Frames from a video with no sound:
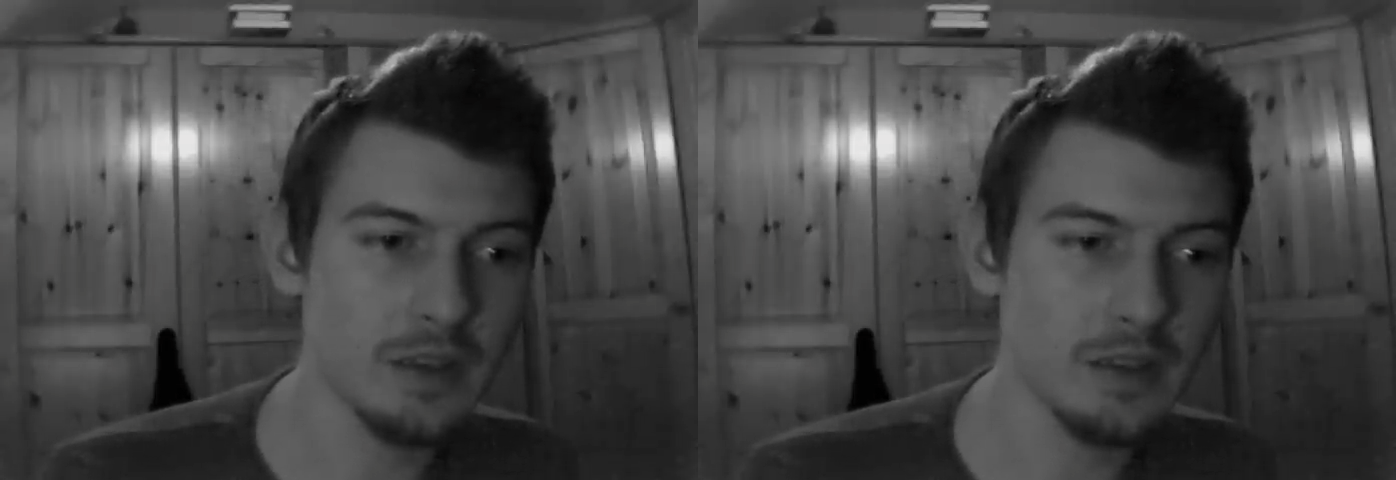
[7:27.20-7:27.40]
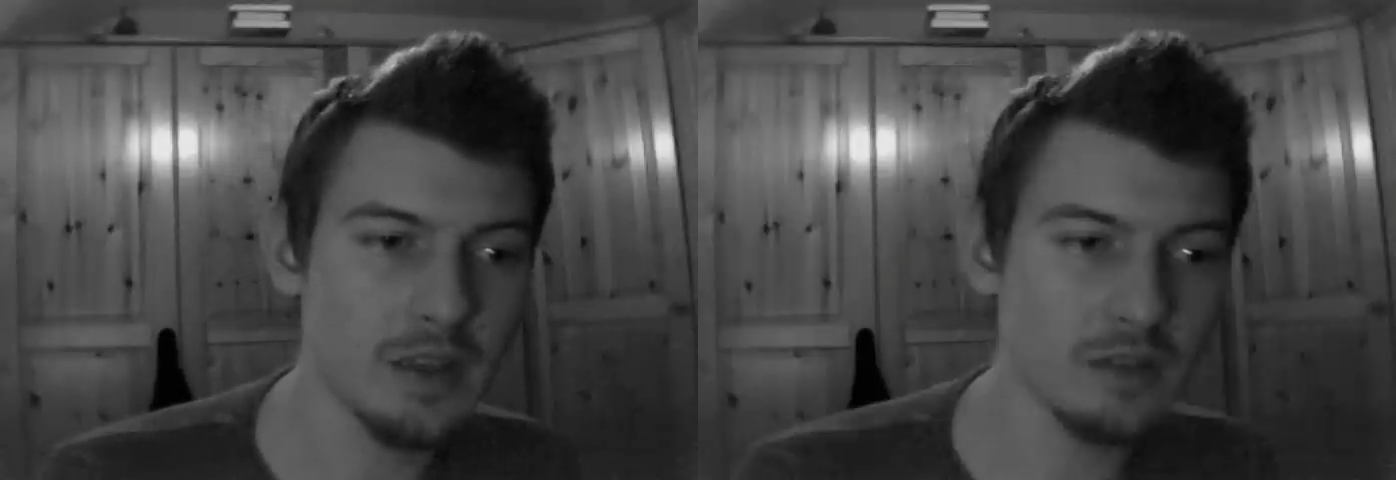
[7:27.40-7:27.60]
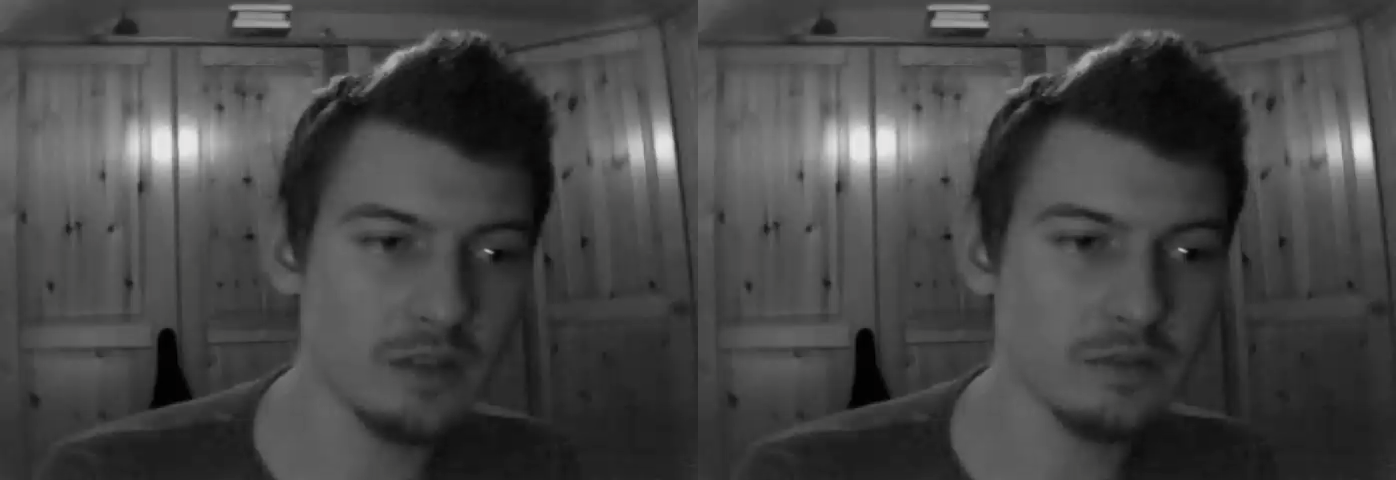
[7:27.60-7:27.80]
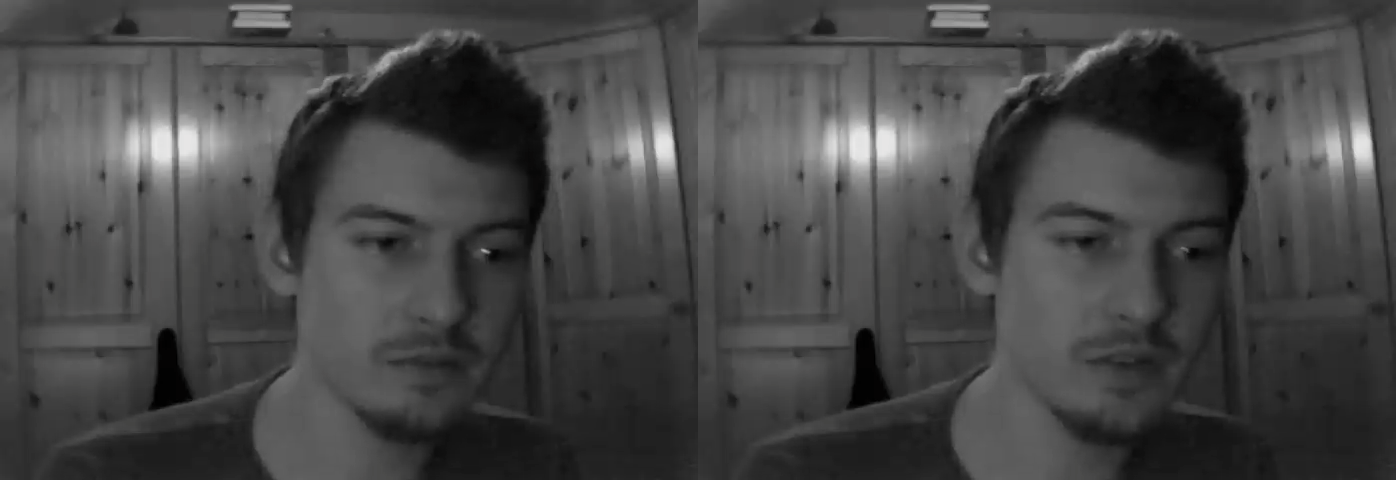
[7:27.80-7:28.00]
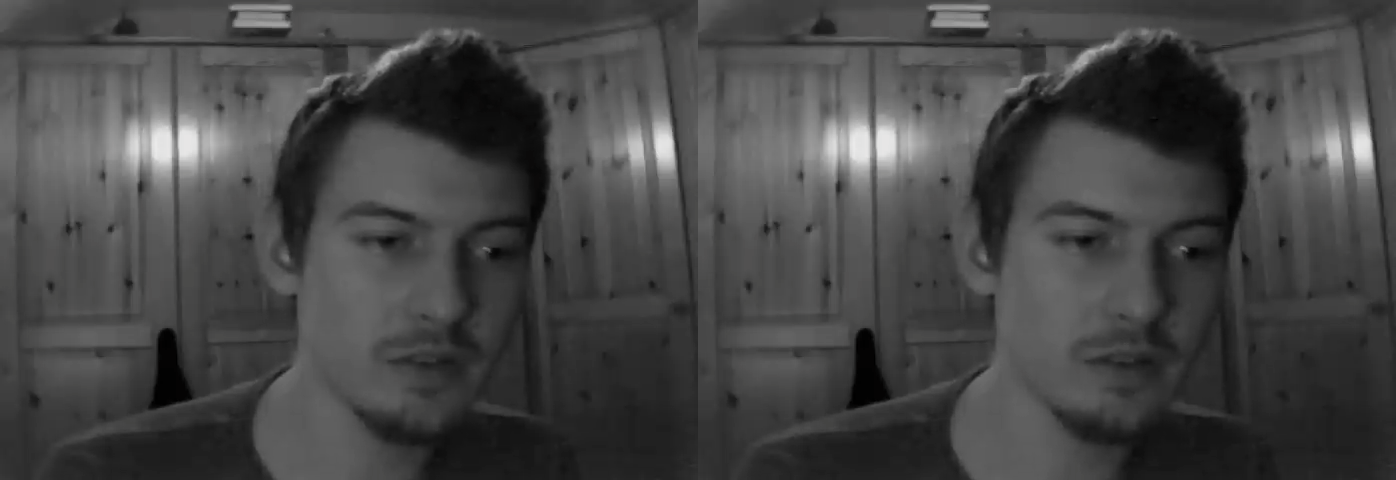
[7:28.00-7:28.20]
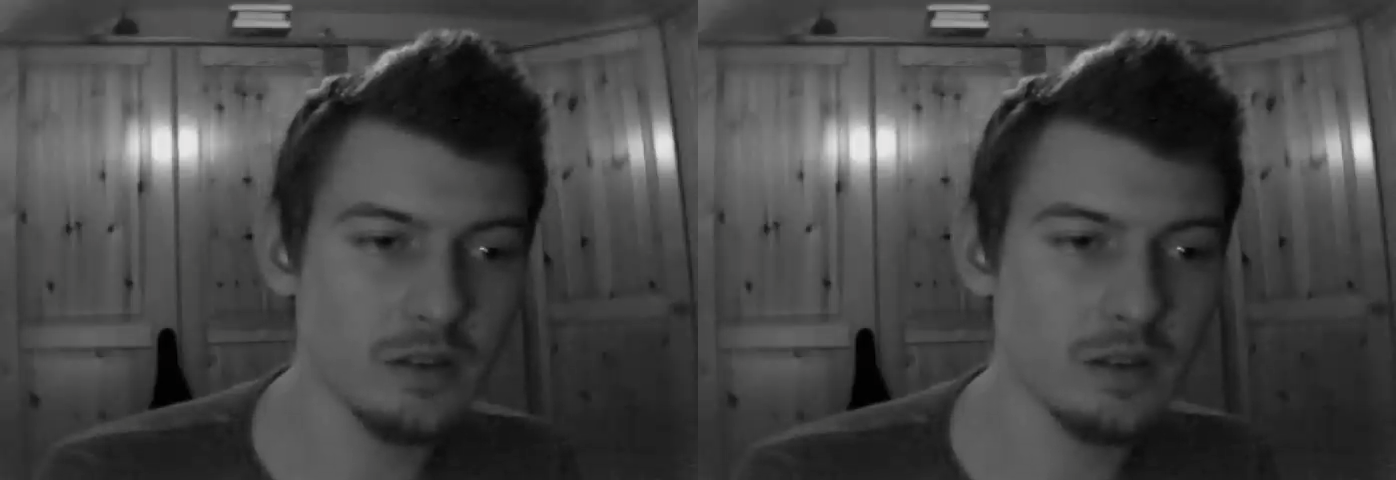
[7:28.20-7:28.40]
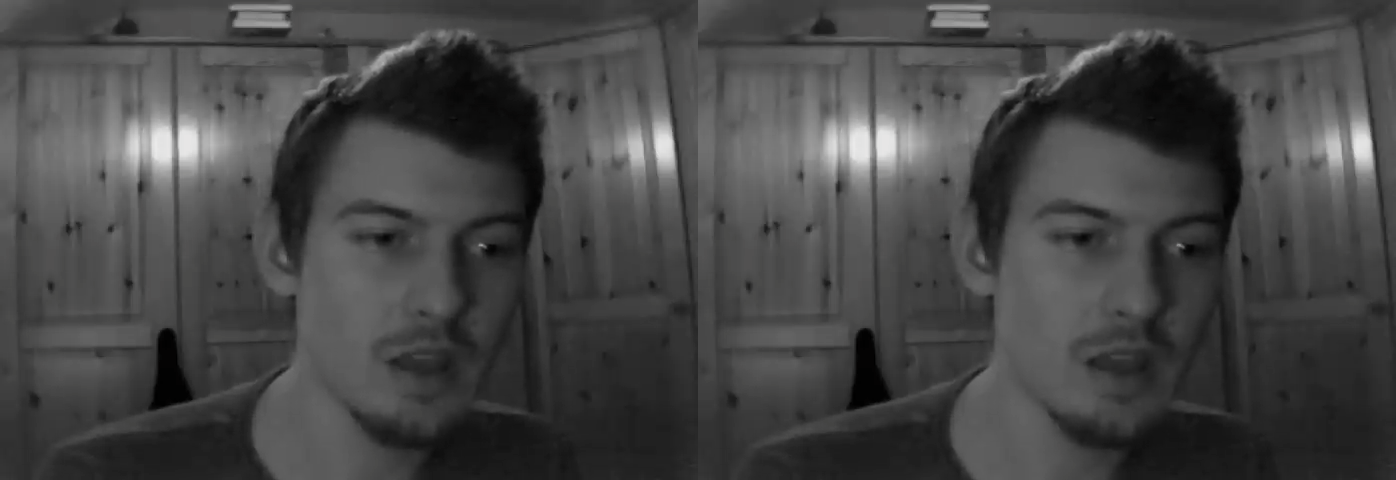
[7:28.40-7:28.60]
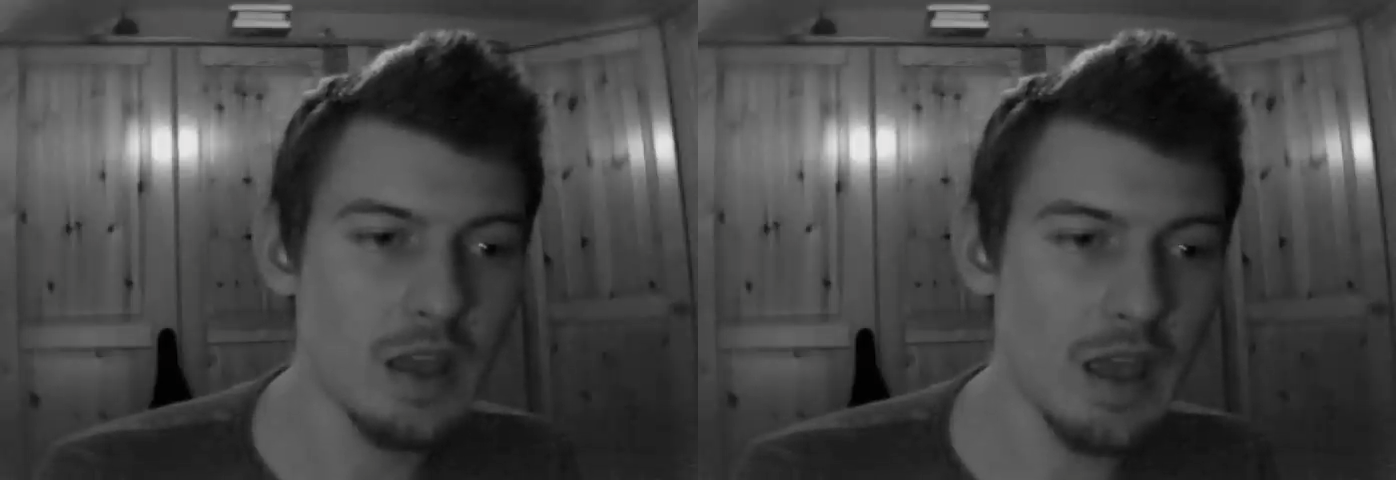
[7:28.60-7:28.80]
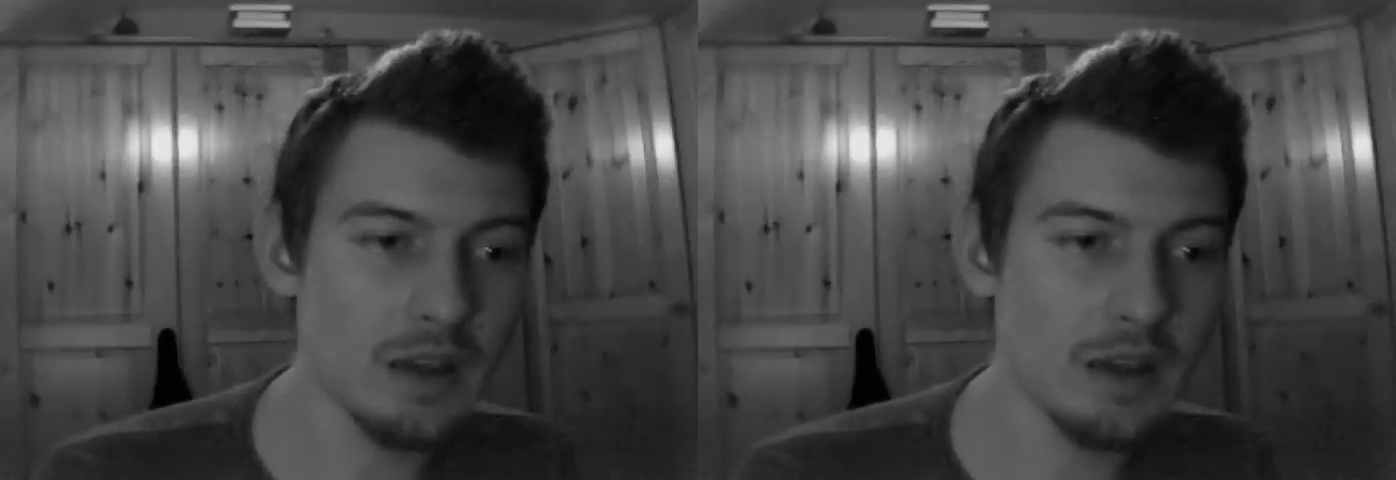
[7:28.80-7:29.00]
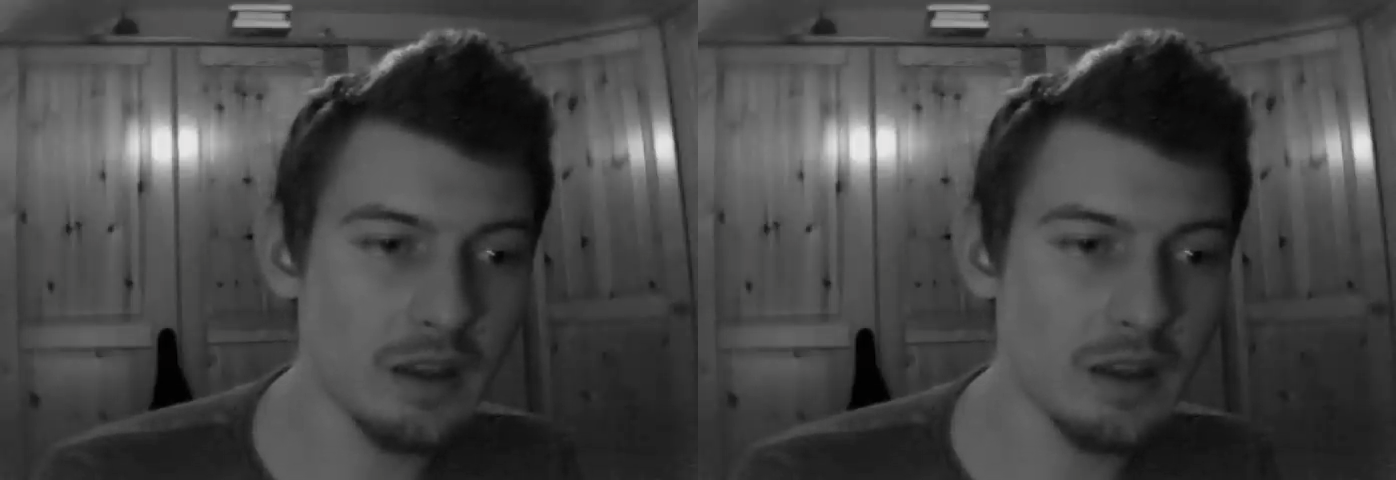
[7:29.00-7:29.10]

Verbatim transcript: uh, uh, uh,